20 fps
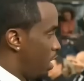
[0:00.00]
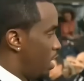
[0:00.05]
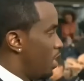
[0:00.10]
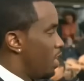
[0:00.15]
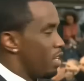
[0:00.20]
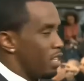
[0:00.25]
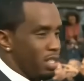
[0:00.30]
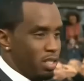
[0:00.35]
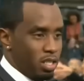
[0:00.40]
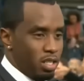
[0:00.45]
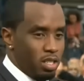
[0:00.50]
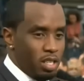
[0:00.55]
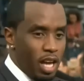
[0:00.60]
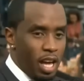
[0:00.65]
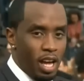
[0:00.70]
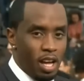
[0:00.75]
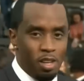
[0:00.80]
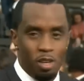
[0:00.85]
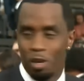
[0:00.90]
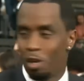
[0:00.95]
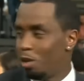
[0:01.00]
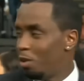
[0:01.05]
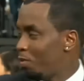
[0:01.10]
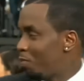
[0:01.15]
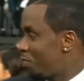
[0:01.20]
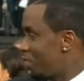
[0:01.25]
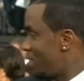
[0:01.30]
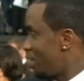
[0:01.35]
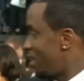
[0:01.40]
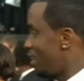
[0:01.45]
enforcement and
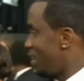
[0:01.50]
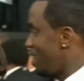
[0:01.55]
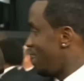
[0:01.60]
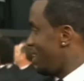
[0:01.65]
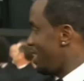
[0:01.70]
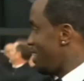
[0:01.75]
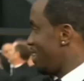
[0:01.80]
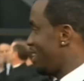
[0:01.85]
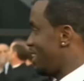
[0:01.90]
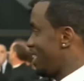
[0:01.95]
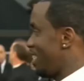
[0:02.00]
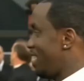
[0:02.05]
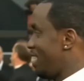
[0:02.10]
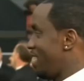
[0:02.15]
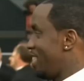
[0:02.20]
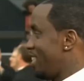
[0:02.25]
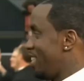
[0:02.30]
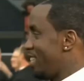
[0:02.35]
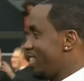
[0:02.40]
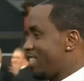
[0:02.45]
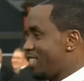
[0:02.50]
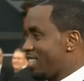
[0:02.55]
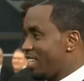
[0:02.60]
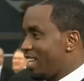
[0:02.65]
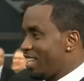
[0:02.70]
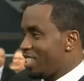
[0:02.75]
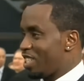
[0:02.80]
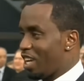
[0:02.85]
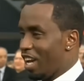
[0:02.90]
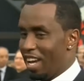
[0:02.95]
him having some sort of
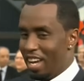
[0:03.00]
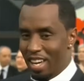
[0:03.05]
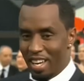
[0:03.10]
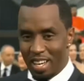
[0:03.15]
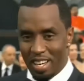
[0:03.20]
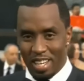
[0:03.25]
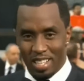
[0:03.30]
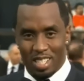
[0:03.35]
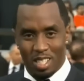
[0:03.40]
agreement with law